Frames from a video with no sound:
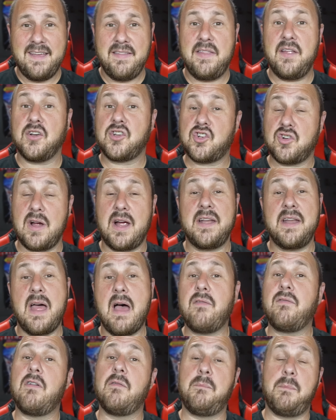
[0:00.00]
They're trying to
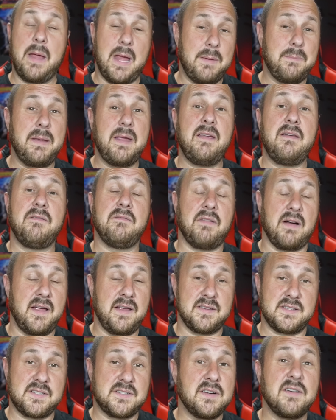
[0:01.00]
have a baby
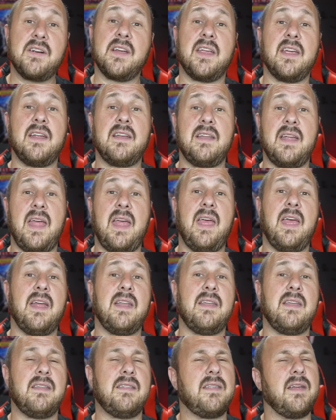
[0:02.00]
via surrogate,
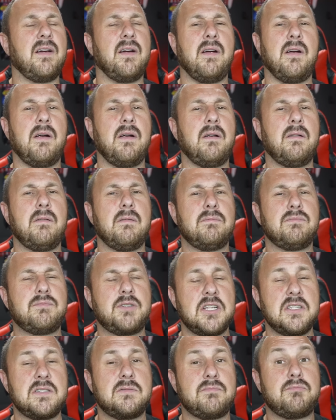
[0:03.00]
and they're
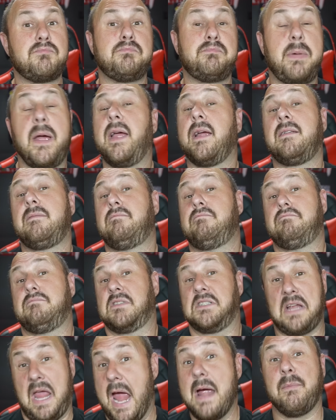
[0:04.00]
just big
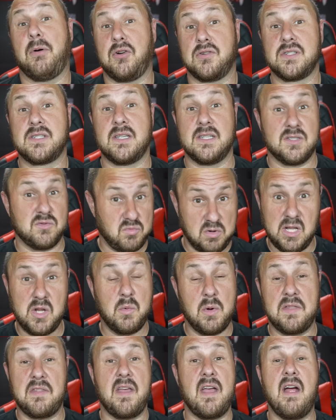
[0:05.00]
scammers is really
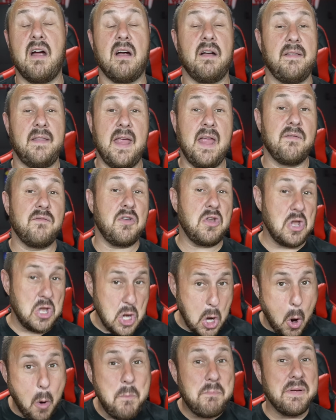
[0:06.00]
what they are. And they have
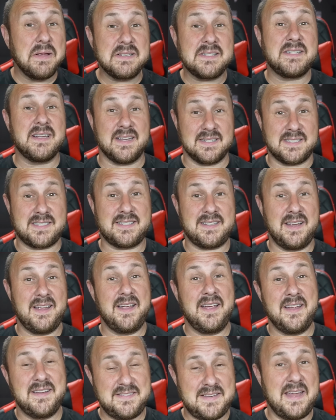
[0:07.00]
no business
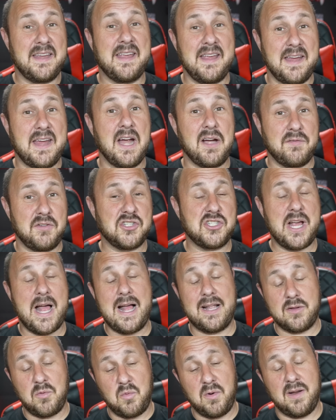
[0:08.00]
taking care of a
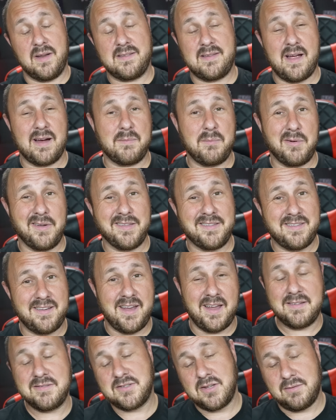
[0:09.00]
child, and we're going to talk about it
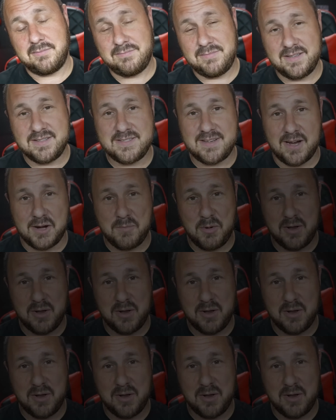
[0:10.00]
today. So let's talk